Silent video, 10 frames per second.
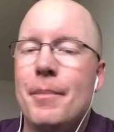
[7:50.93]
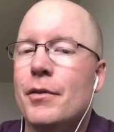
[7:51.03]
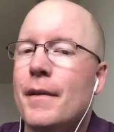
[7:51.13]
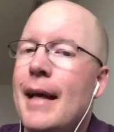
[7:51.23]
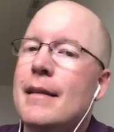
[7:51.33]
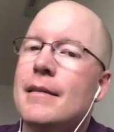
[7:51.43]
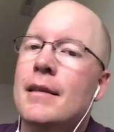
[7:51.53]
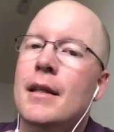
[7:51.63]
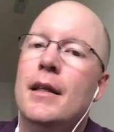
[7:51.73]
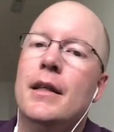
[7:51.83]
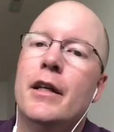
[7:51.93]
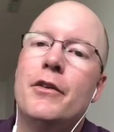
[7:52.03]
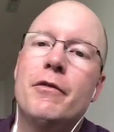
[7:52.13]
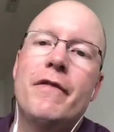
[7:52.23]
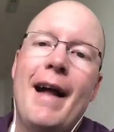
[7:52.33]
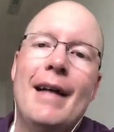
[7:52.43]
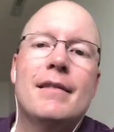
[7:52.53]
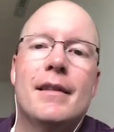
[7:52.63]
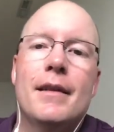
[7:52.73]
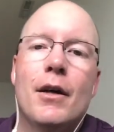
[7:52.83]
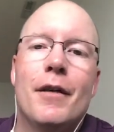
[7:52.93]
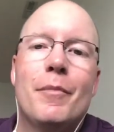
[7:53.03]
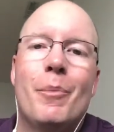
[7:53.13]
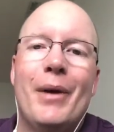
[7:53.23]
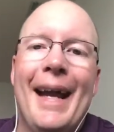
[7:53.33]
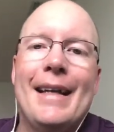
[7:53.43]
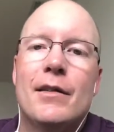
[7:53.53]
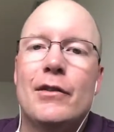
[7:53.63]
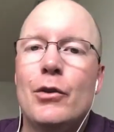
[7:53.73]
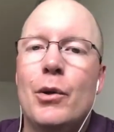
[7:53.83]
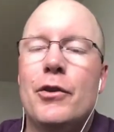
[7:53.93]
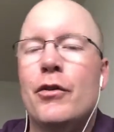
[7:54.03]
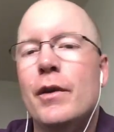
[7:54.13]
So that is a new facet of branded search.